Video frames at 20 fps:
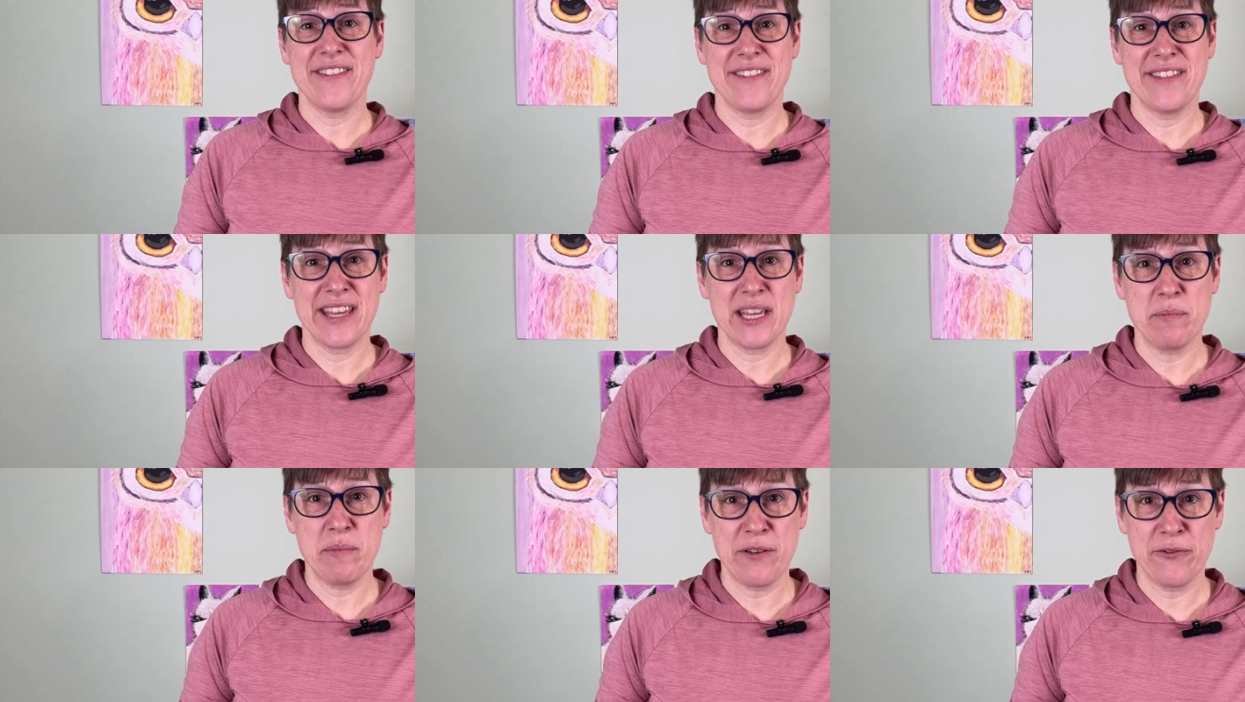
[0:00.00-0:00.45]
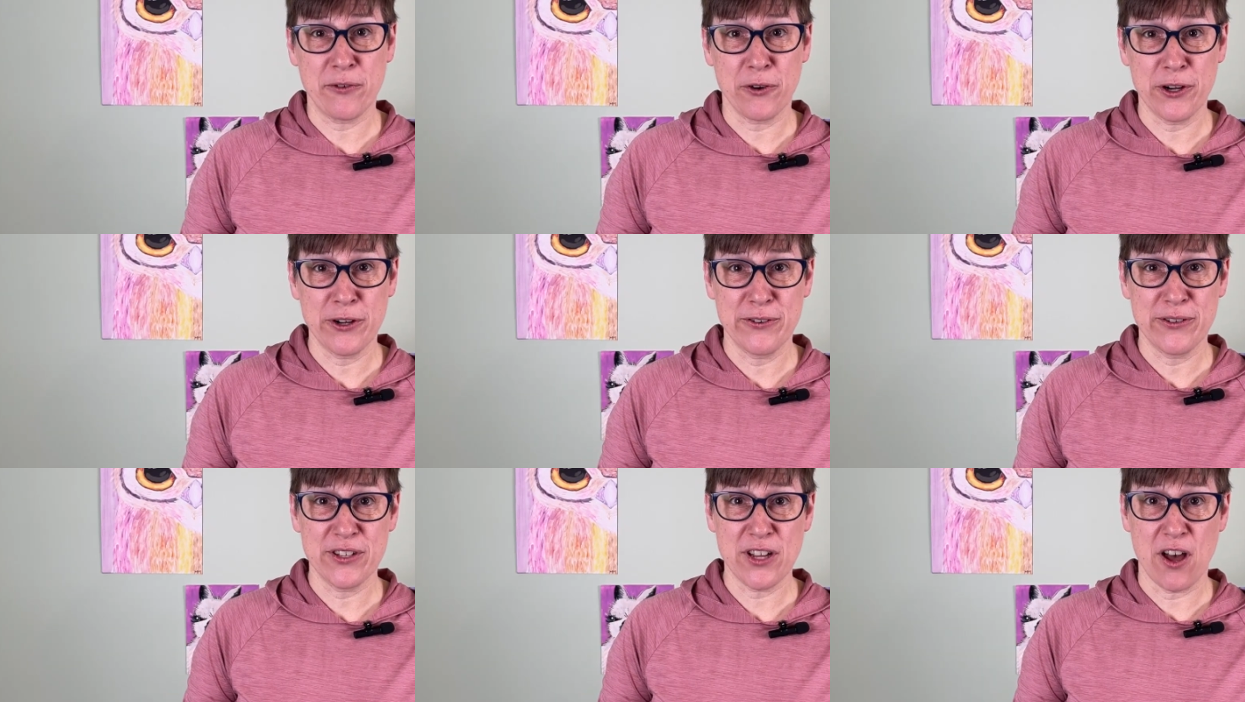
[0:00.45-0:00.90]
Think Before
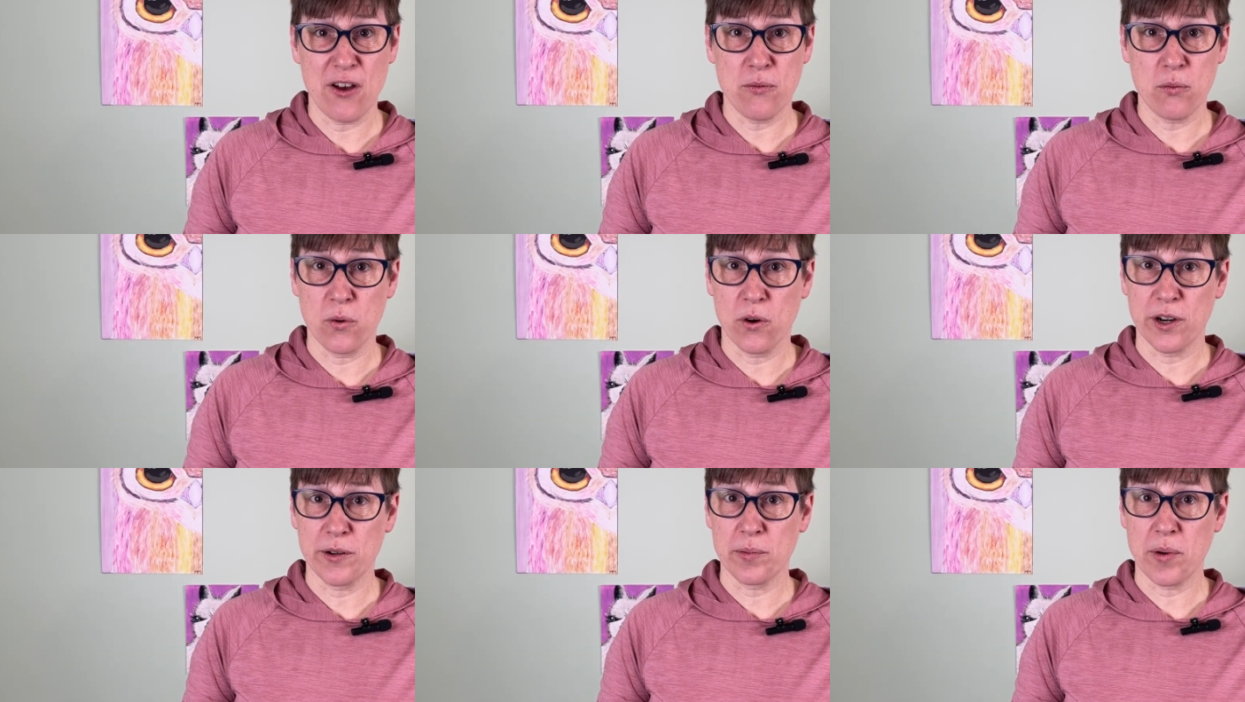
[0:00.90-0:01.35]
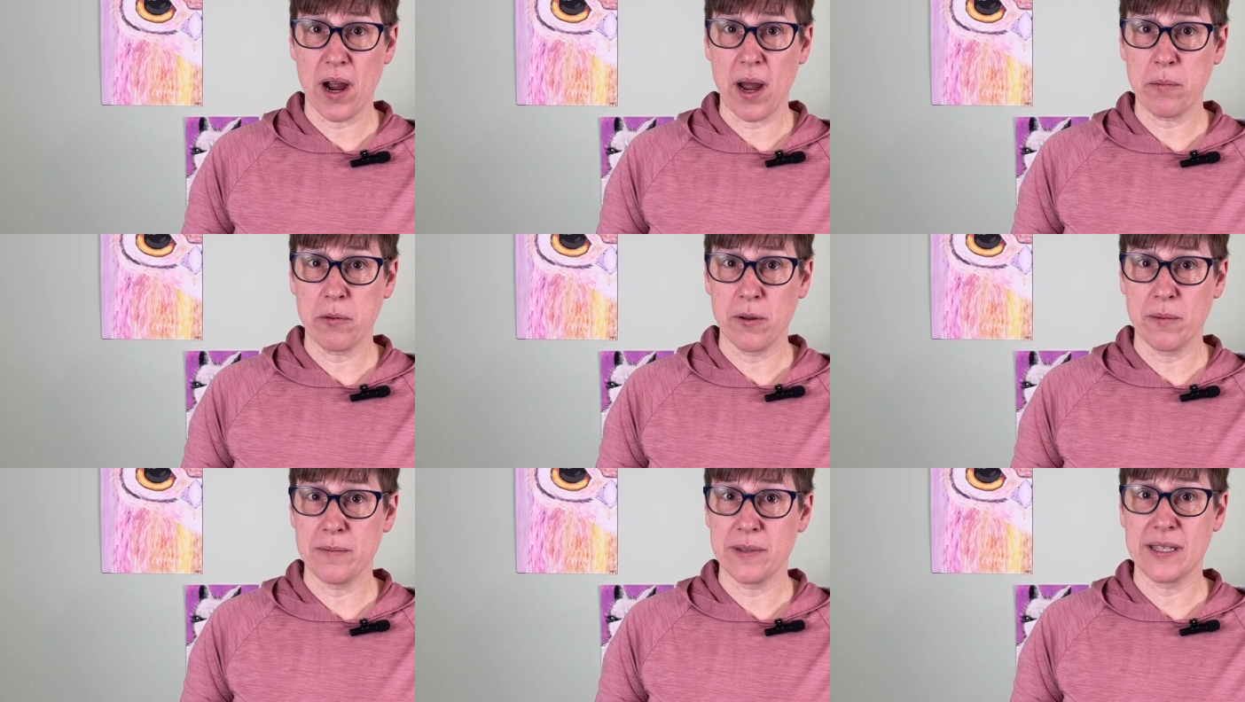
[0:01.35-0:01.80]
You Solve Word
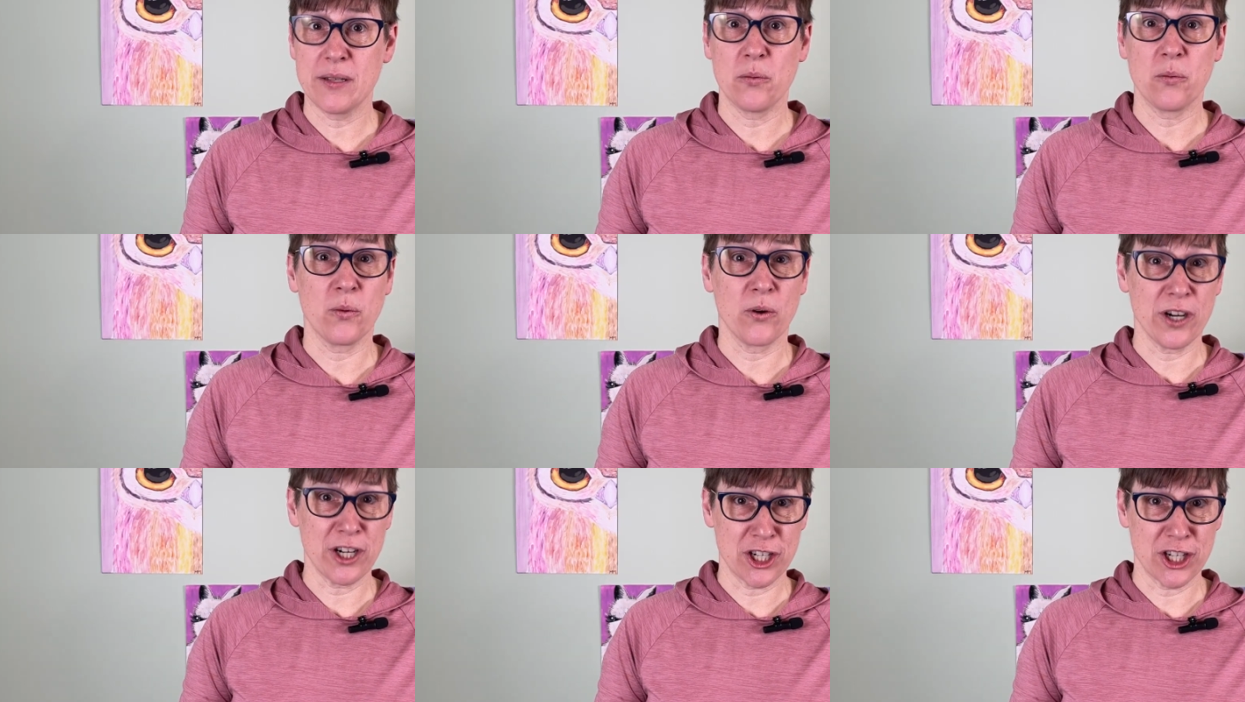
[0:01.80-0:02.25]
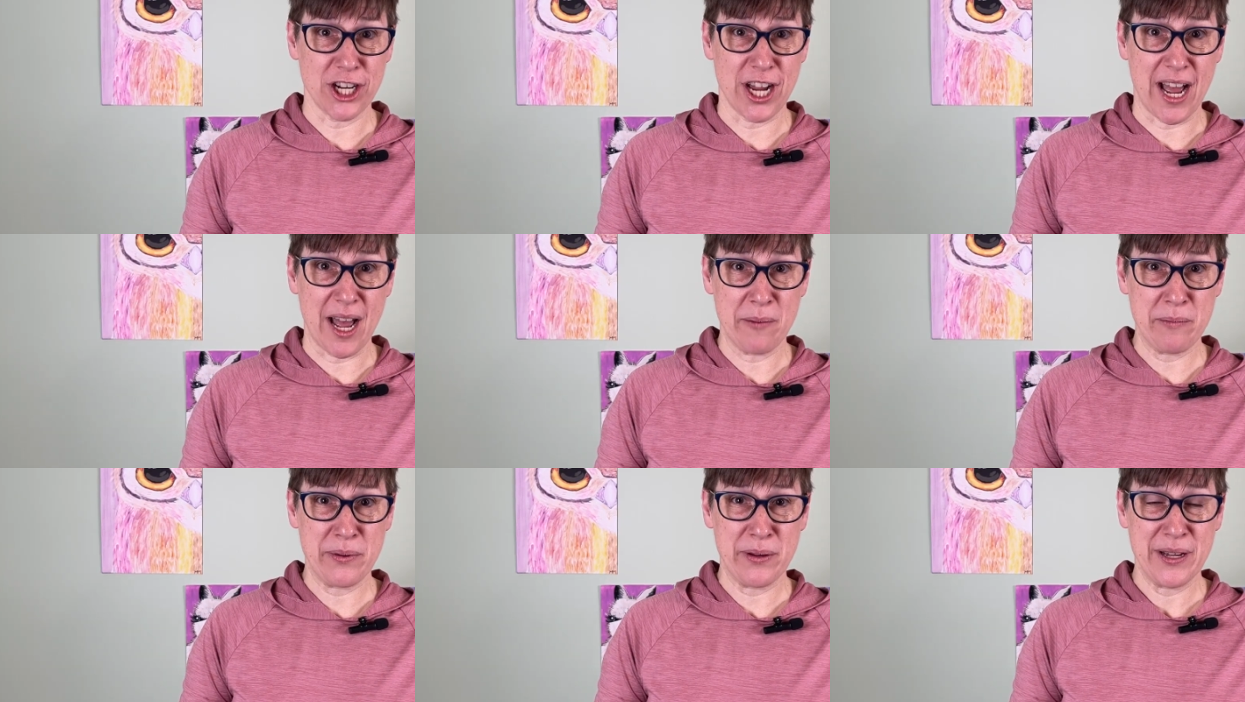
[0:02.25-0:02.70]
Problems
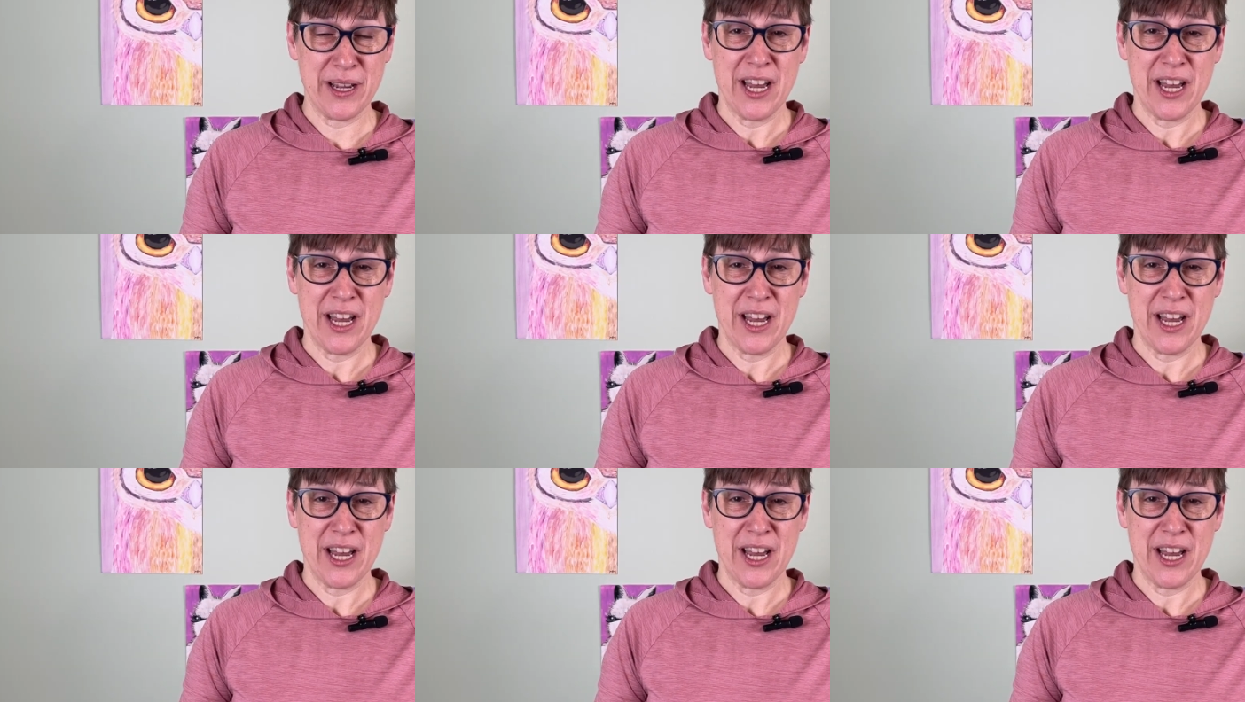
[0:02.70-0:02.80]
workshop,